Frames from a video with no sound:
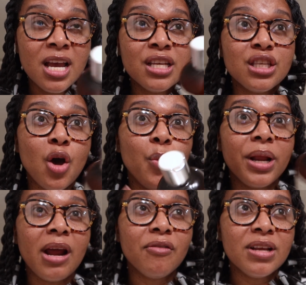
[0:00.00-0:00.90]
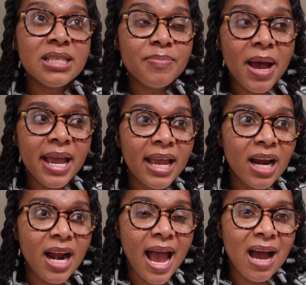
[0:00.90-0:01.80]
So when I rinse my
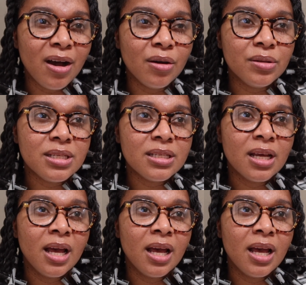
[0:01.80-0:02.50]
hair out,